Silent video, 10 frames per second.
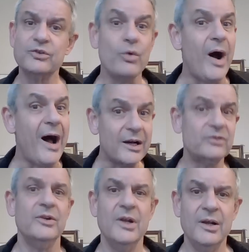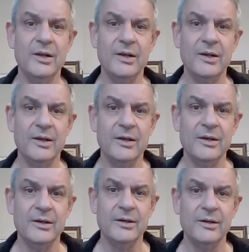to act
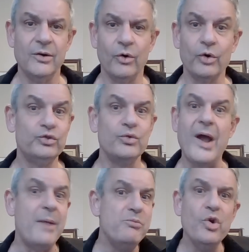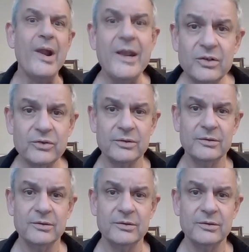or to emulate